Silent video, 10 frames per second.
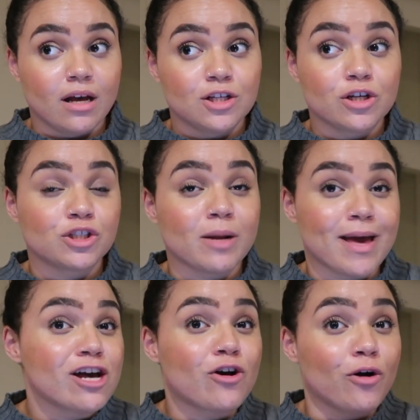So should I
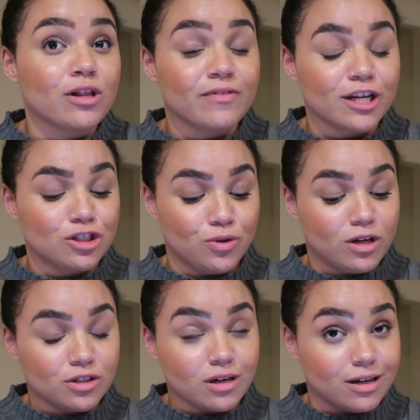make a goal of like
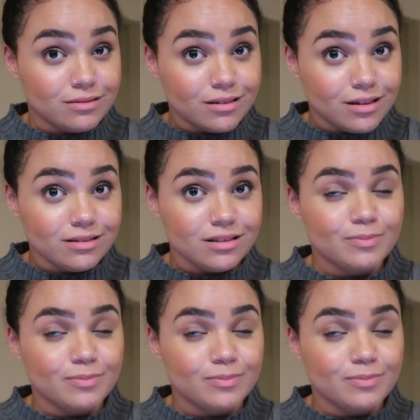200 CrossFit classes?